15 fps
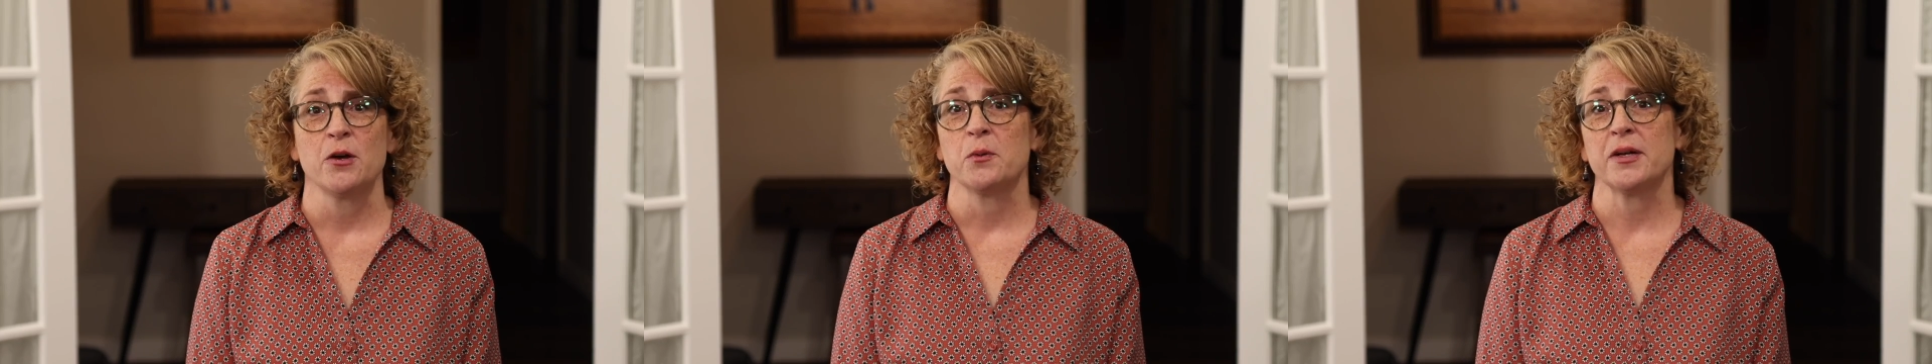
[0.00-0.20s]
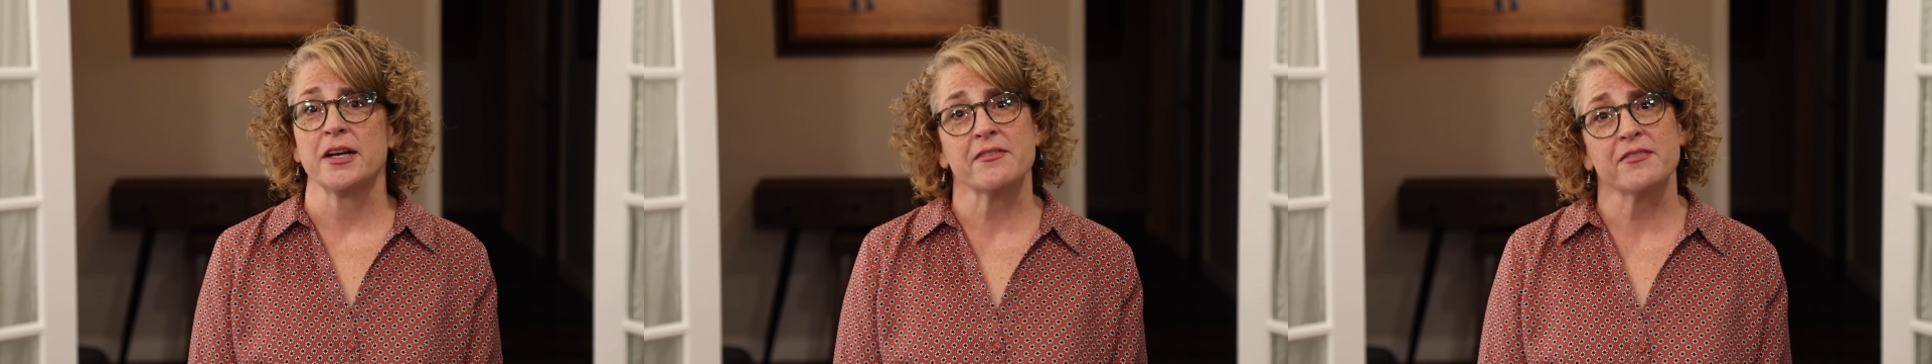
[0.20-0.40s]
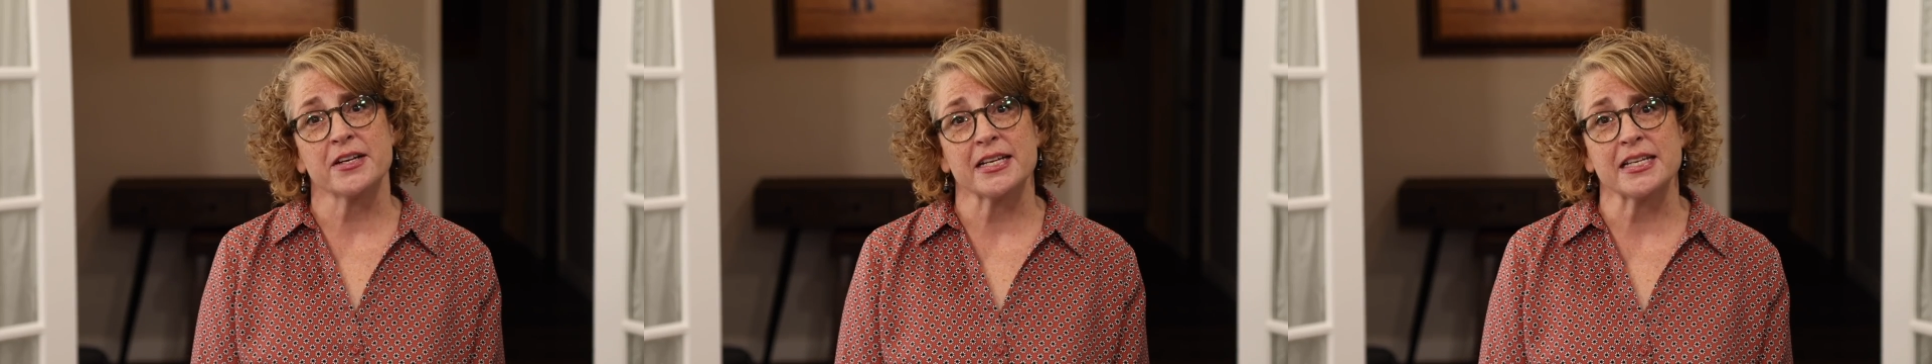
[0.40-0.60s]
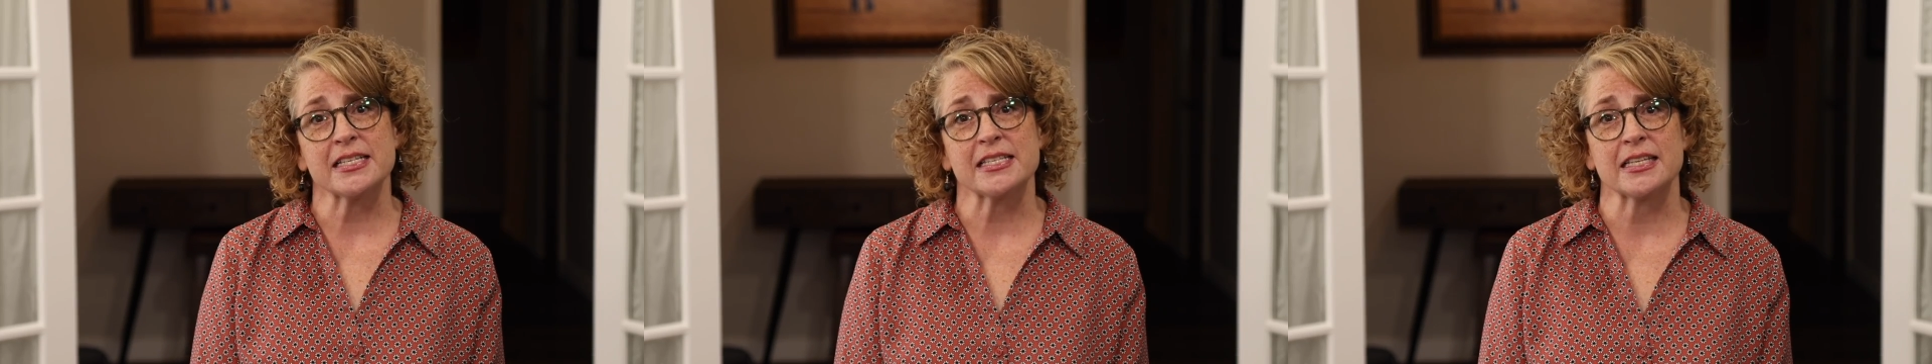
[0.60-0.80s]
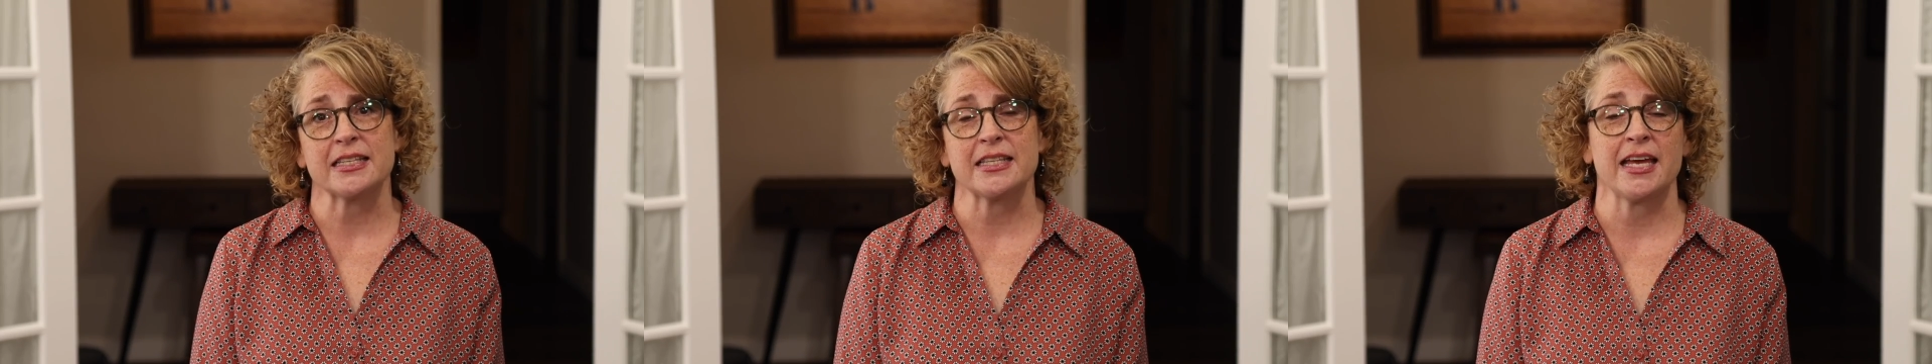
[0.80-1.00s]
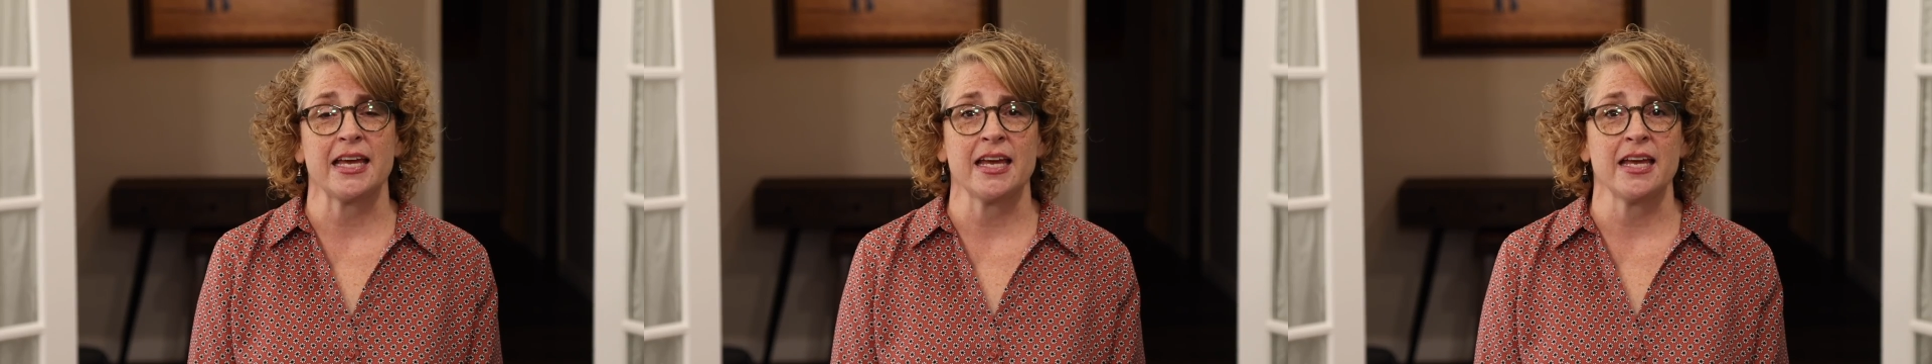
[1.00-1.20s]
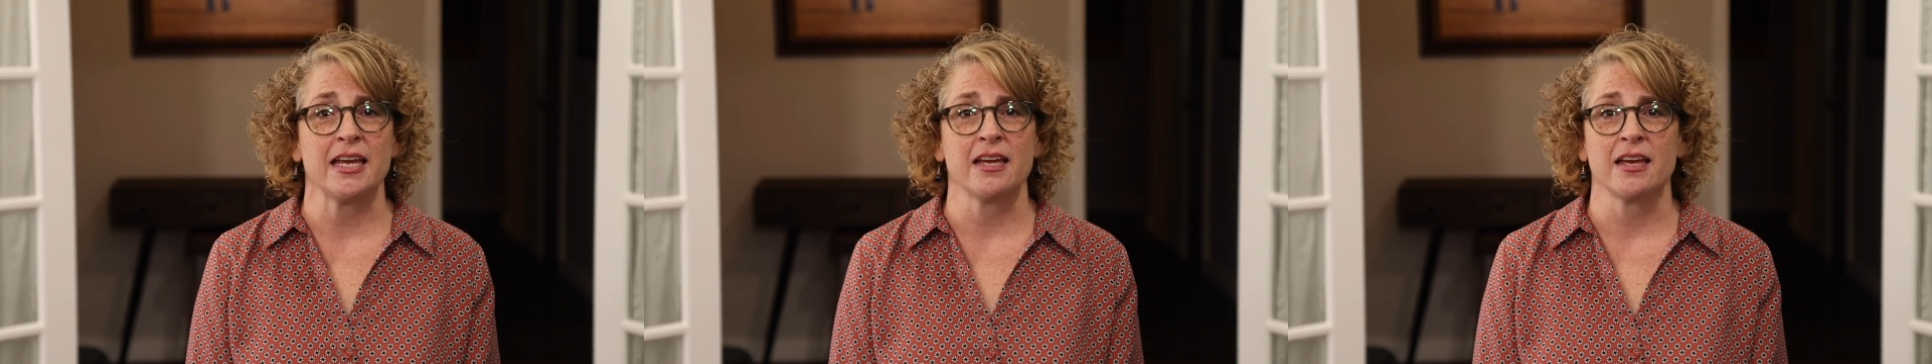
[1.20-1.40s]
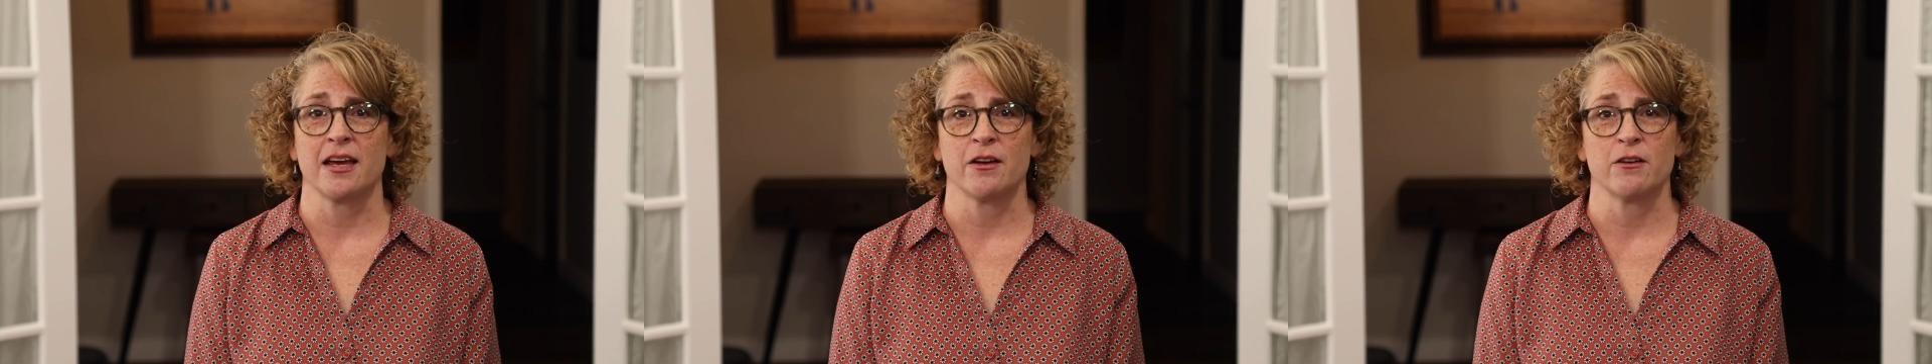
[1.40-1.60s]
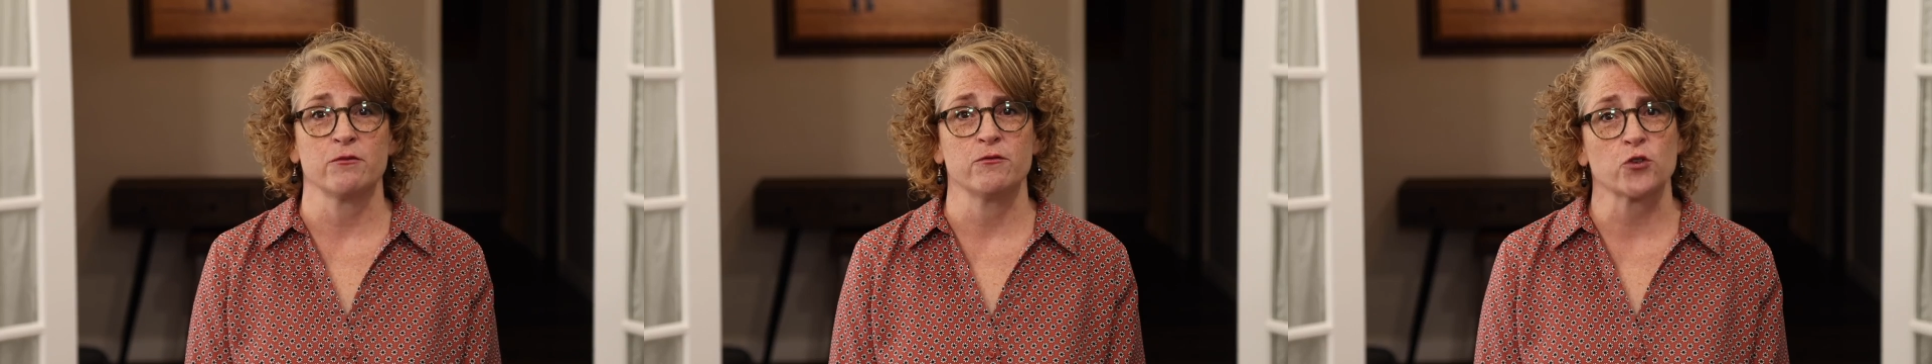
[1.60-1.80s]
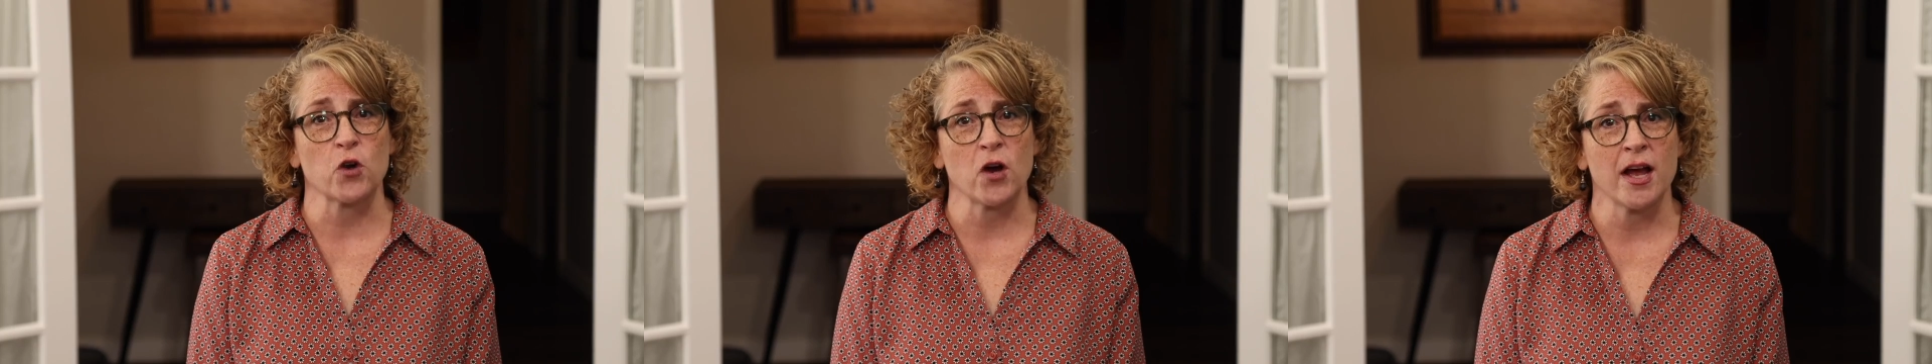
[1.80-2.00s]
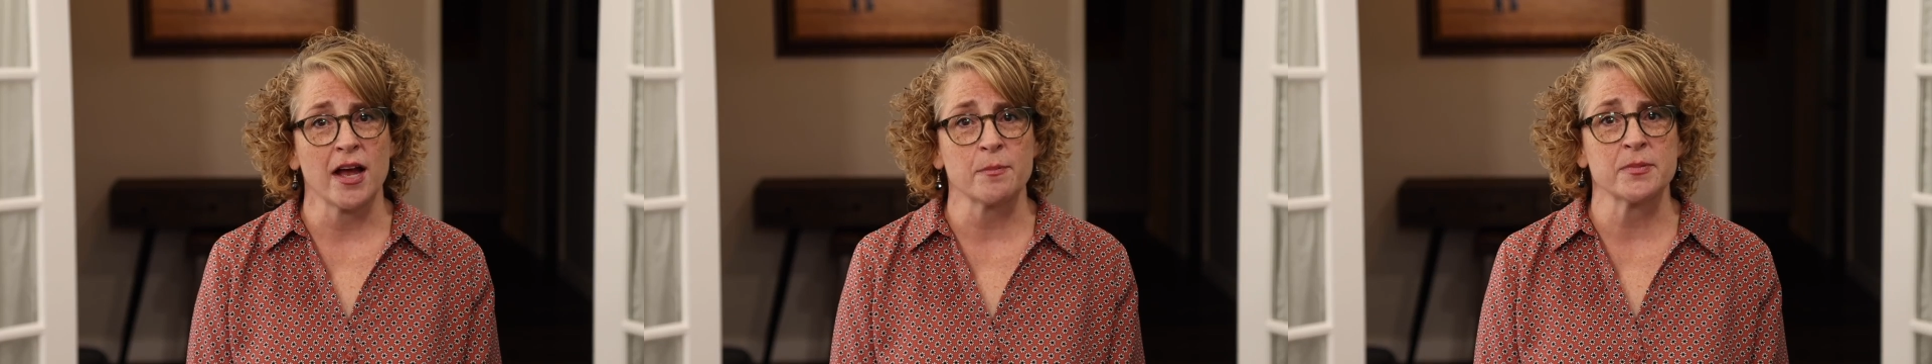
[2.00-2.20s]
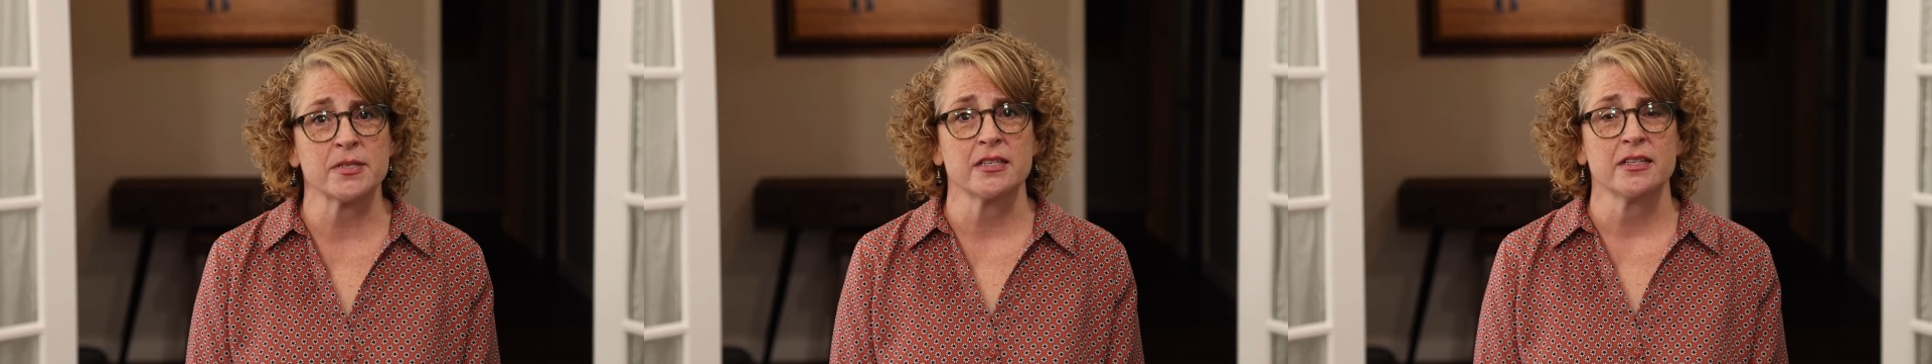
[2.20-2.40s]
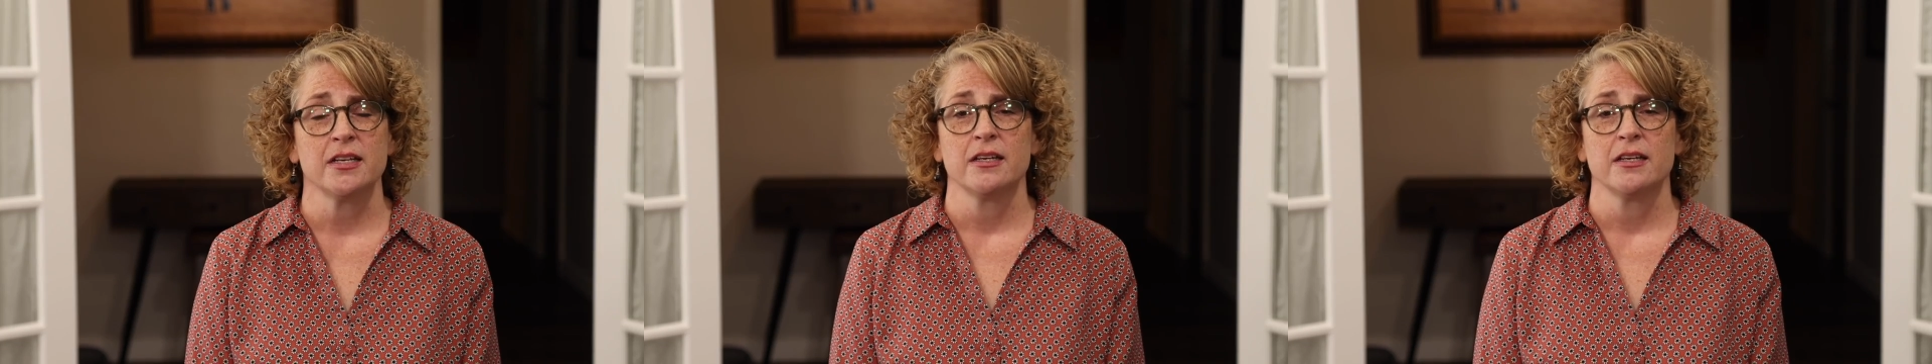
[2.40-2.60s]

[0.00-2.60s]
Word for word: whatever it is that they have dropped.